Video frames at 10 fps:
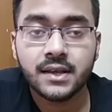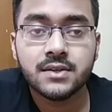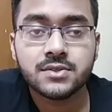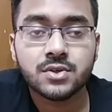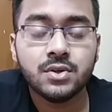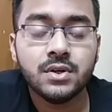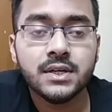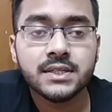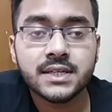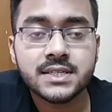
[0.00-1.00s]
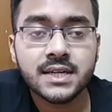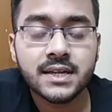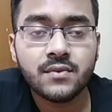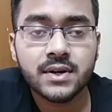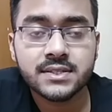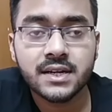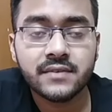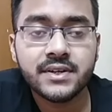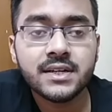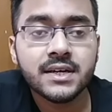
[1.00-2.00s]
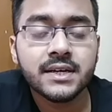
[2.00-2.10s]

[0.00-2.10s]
So just study what is relevant.